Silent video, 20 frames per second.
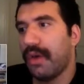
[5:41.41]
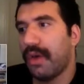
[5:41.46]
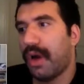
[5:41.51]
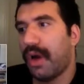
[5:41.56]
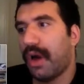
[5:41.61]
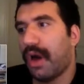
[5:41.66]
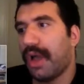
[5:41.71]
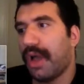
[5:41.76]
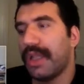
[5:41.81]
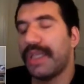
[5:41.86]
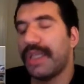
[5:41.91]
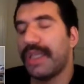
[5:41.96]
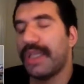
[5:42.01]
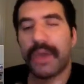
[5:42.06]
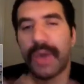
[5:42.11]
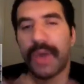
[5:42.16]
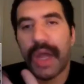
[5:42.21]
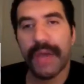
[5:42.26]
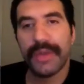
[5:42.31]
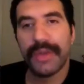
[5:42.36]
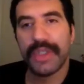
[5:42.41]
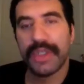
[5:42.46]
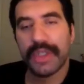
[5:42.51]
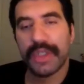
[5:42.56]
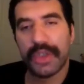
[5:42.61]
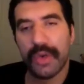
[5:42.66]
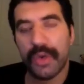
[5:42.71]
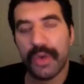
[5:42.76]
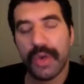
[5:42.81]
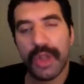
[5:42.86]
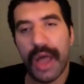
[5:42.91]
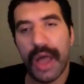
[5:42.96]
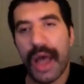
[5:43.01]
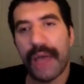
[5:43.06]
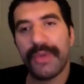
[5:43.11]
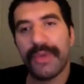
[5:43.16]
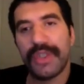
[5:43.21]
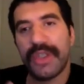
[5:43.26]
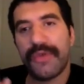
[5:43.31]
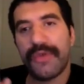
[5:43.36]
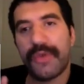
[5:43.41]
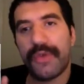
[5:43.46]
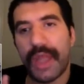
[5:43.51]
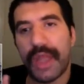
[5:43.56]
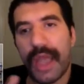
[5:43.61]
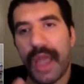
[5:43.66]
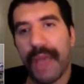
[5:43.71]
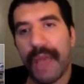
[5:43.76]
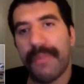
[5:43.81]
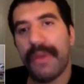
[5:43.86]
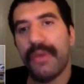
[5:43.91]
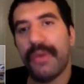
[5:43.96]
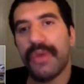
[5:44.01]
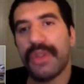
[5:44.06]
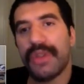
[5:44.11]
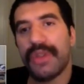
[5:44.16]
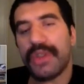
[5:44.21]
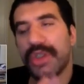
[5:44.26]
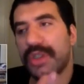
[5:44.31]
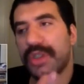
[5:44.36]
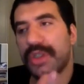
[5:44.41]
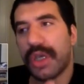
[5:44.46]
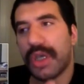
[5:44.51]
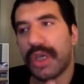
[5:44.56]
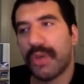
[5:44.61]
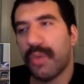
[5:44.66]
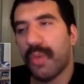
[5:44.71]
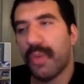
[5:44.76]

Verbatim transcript: uh, at least like when I was in school, I was never really happy with just like